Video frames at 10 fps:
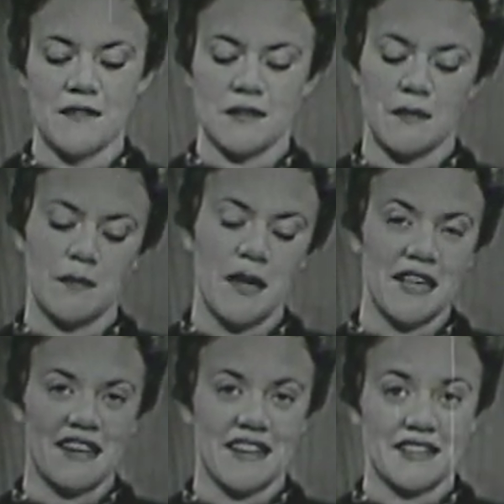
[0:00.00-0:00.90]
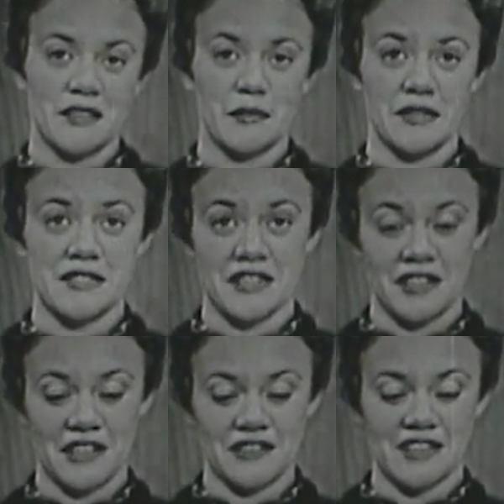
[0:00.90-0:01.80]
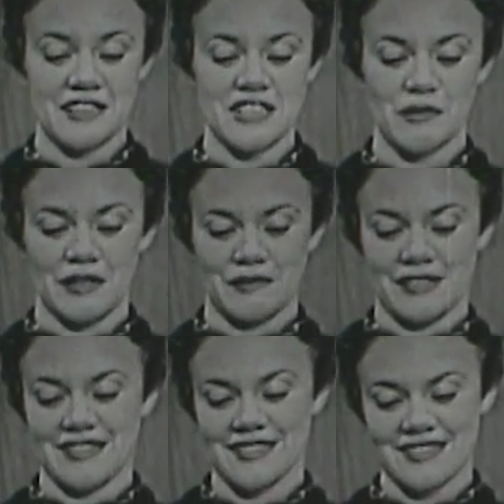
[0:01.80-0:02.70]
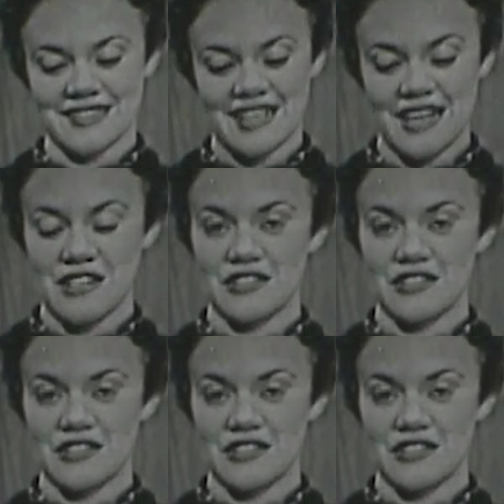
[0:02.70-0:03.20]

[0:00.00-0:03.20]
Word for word: That's even making it a little bit sillier than this one was.